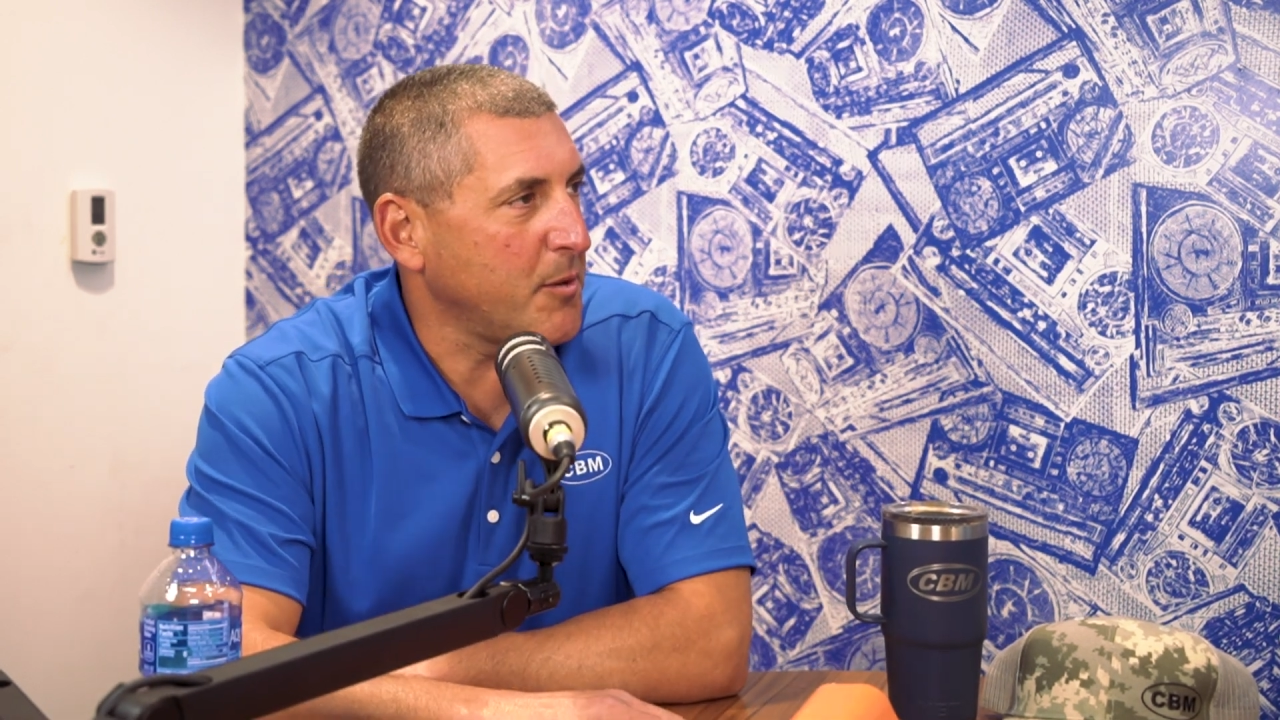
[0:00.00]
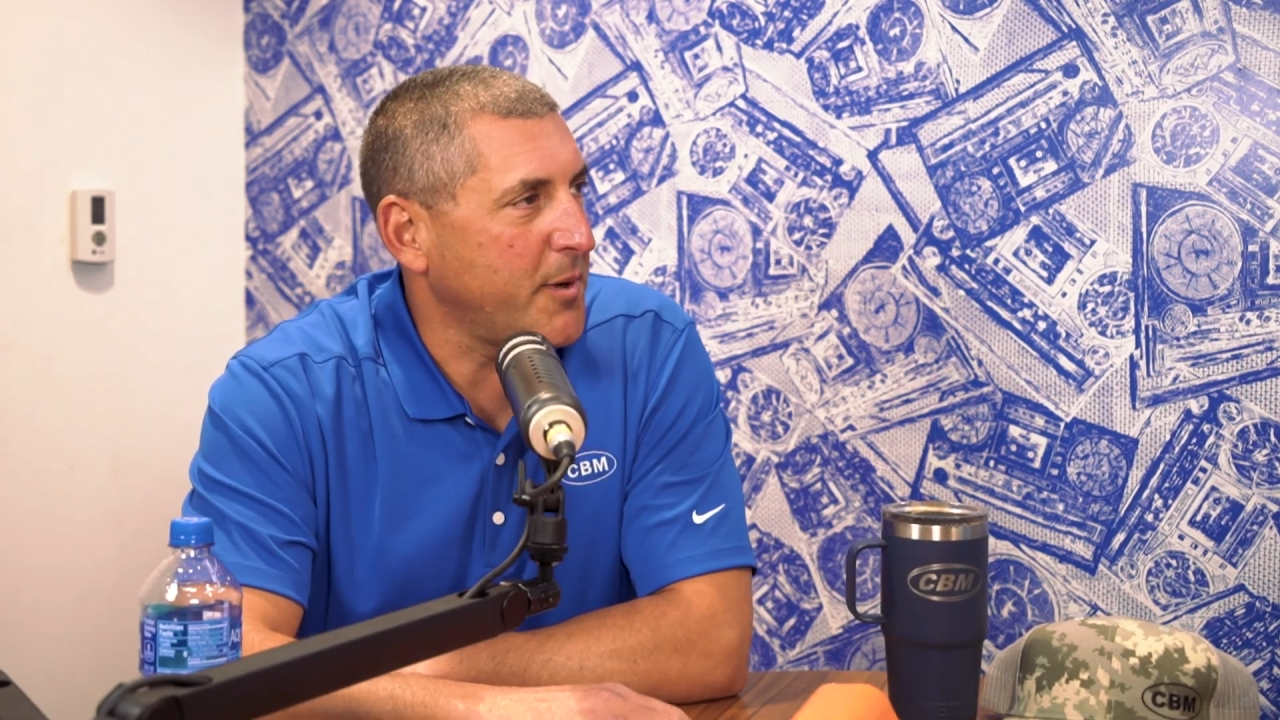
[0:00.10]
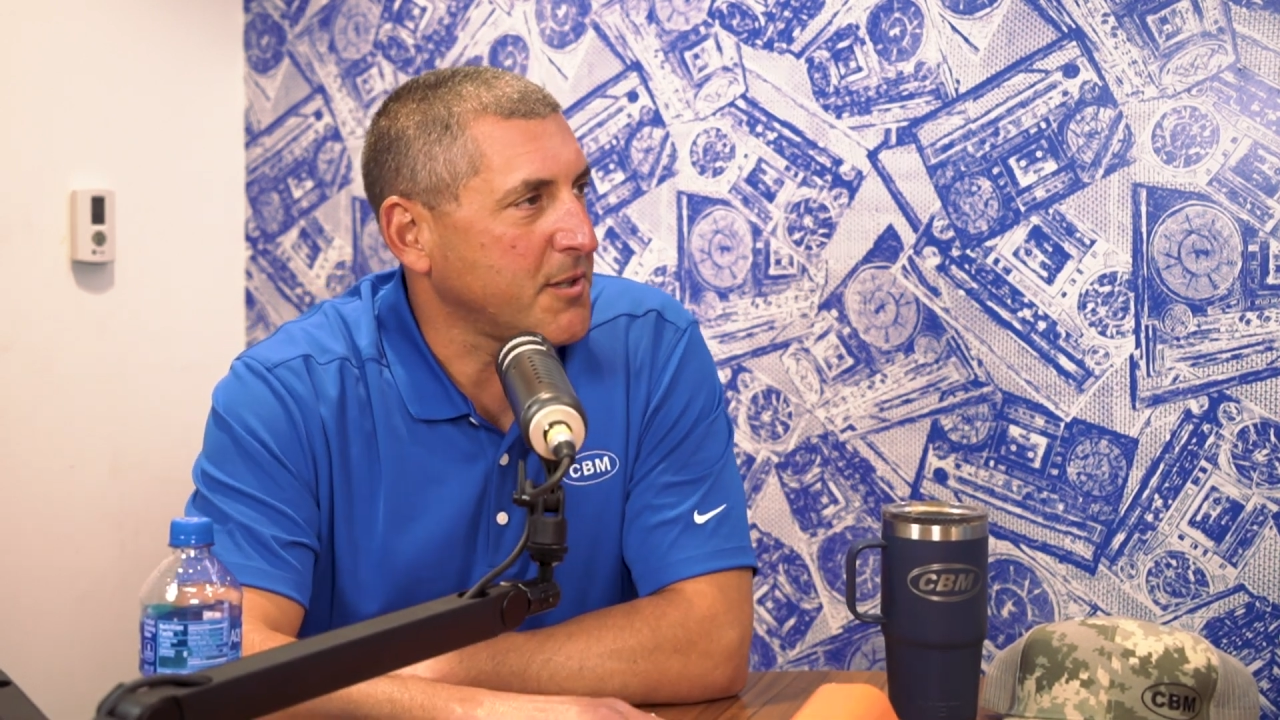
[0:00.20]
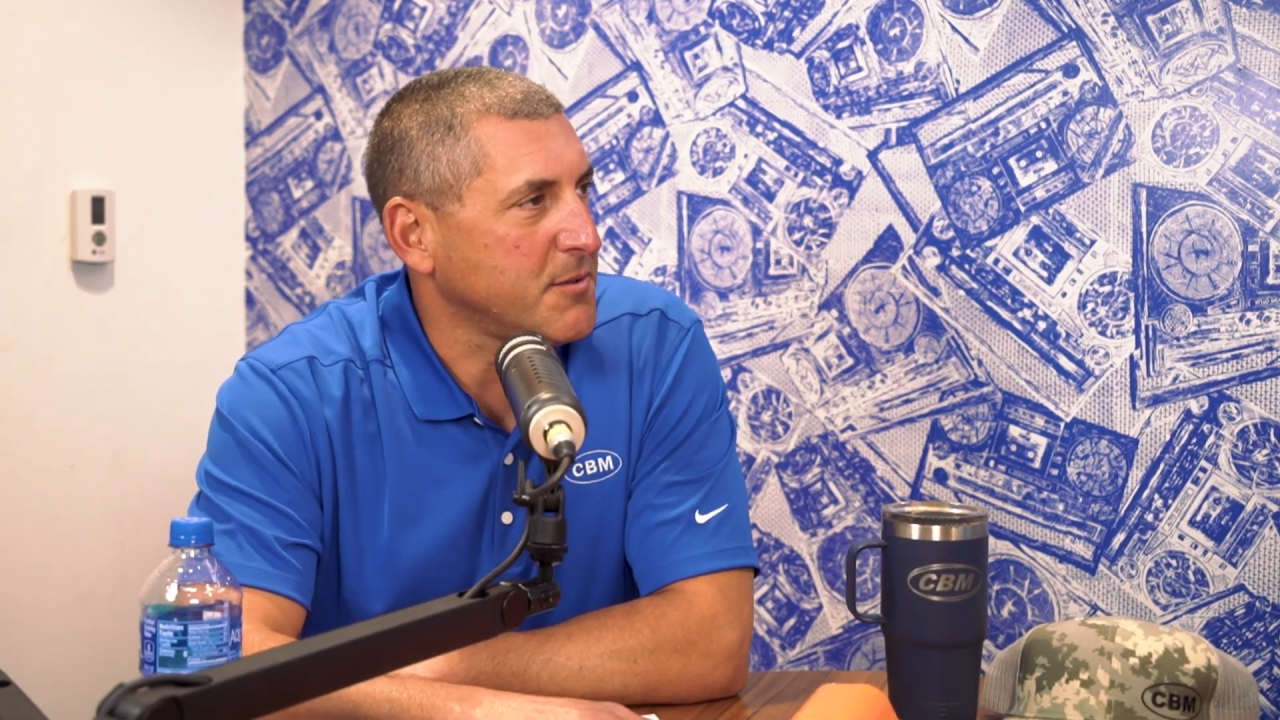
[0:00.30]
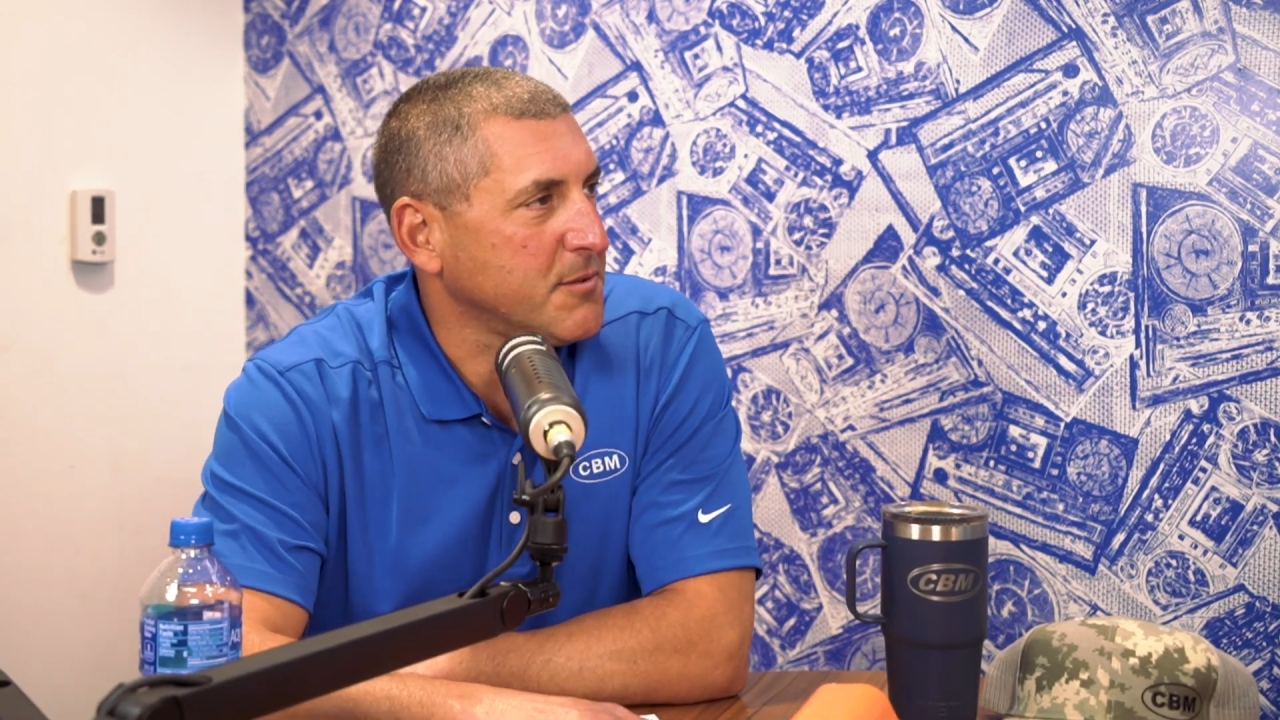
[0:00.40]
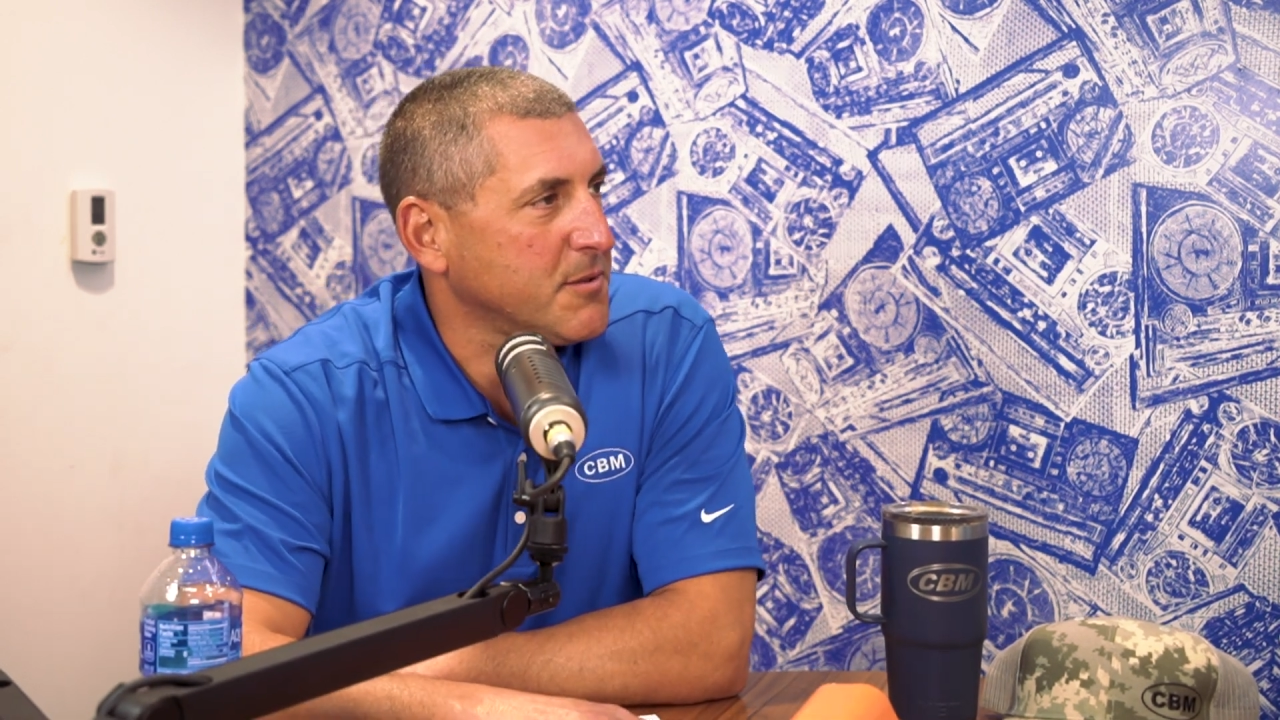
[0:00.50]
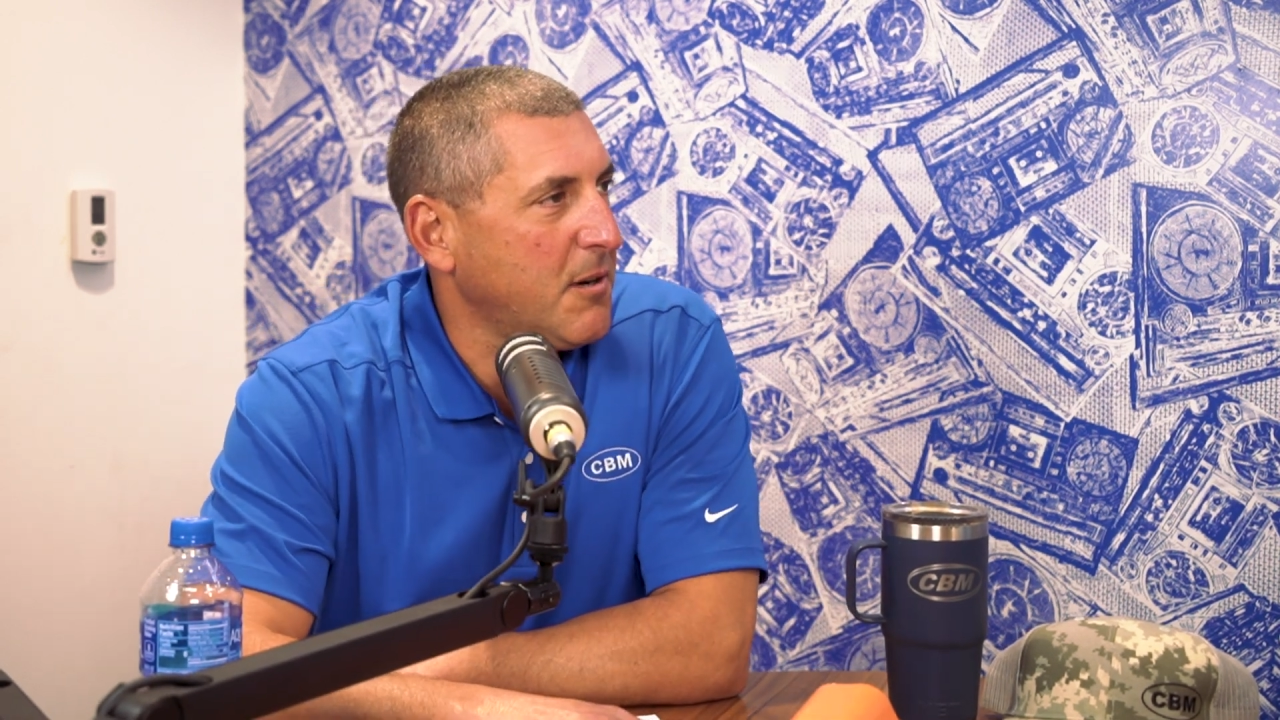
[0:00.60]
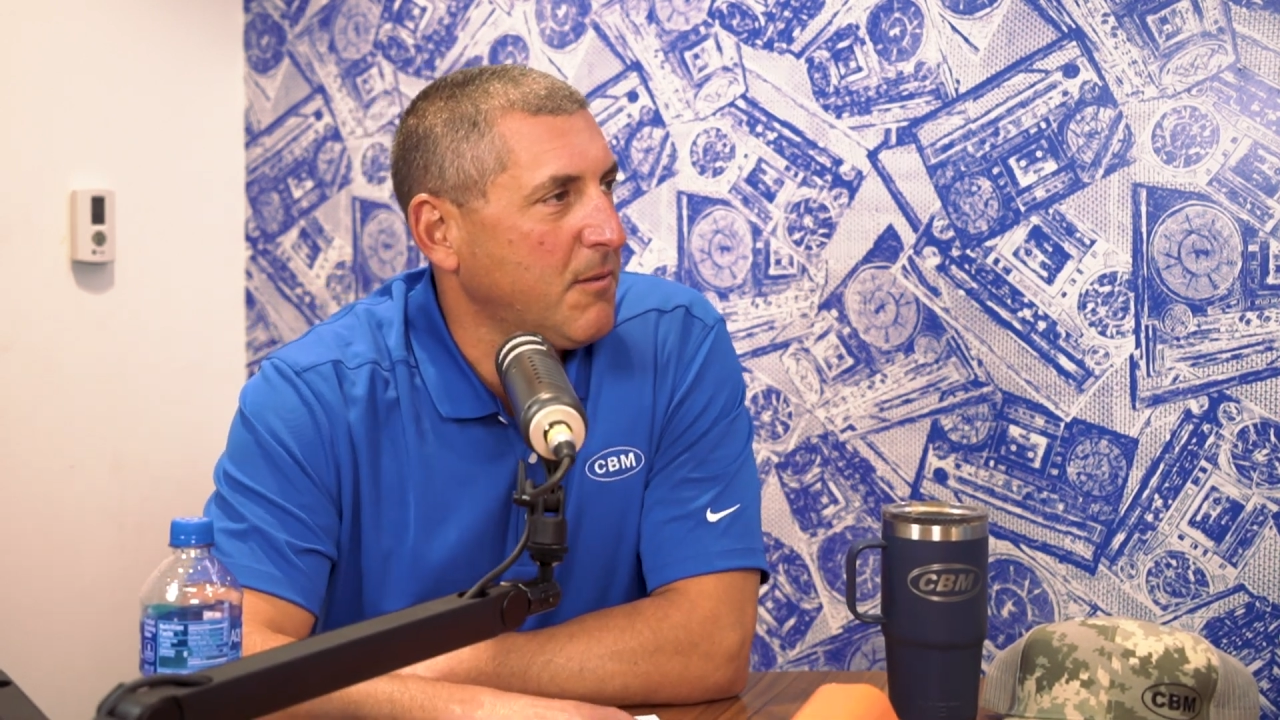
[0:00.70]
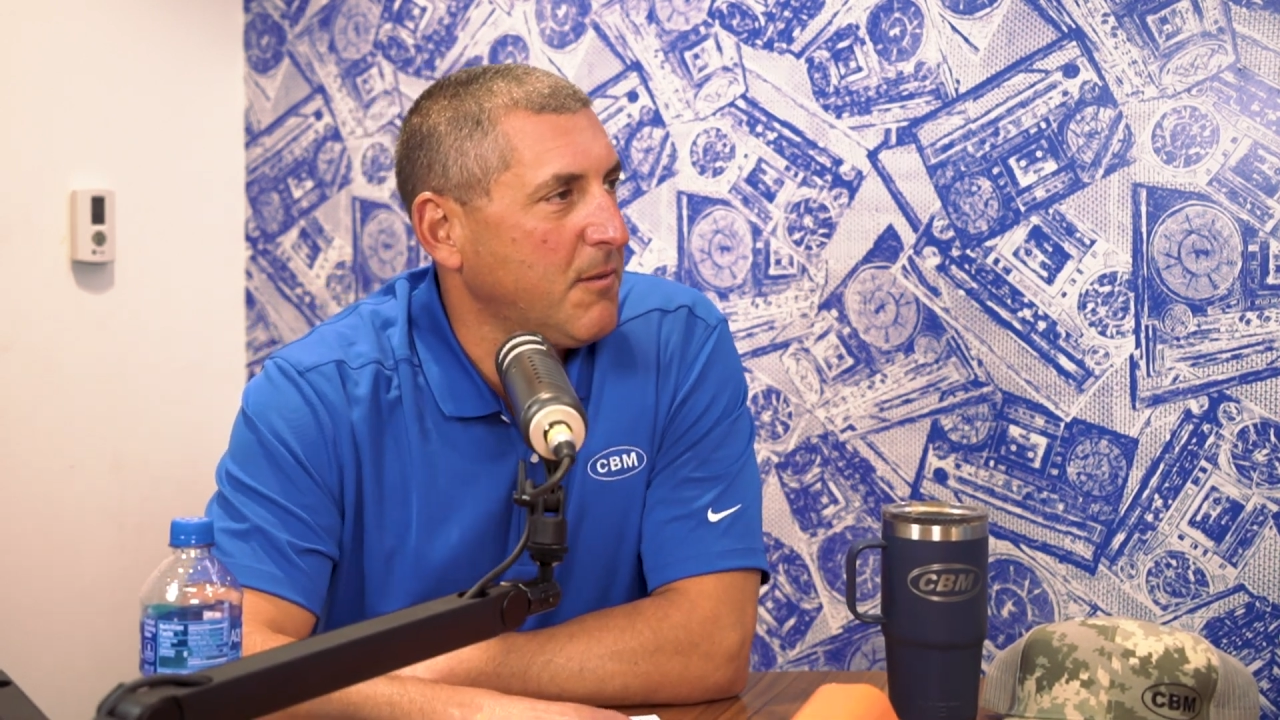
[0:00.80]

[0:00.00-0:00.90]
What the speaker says: the picture. So